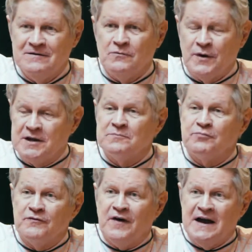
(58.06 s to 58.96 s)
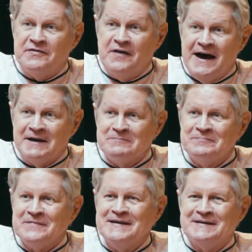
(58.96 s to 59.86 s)
We can provide that.
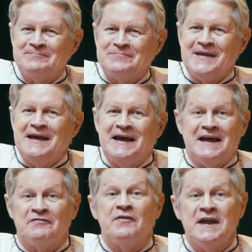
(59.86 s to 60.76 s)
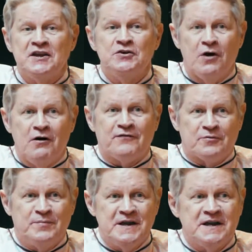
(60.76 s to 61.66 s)
And thank you all for
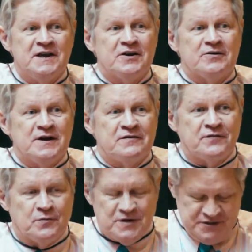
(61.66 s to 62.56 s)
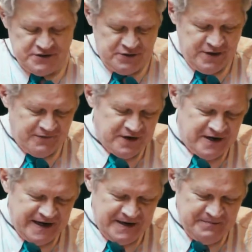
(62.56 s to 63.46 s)
being here and for what you do every
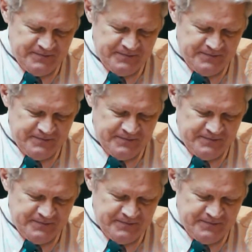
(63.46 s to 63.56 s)
day.